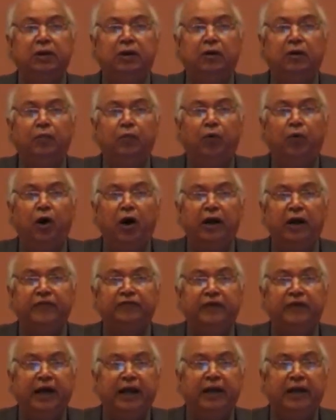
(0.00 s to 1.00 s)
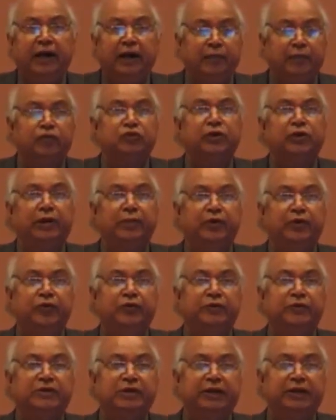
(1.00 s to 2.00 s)
boy of the Aligarh Muslim
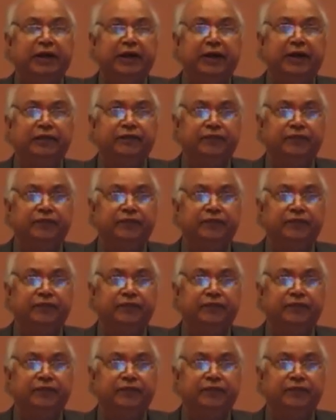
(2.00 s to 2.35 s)
University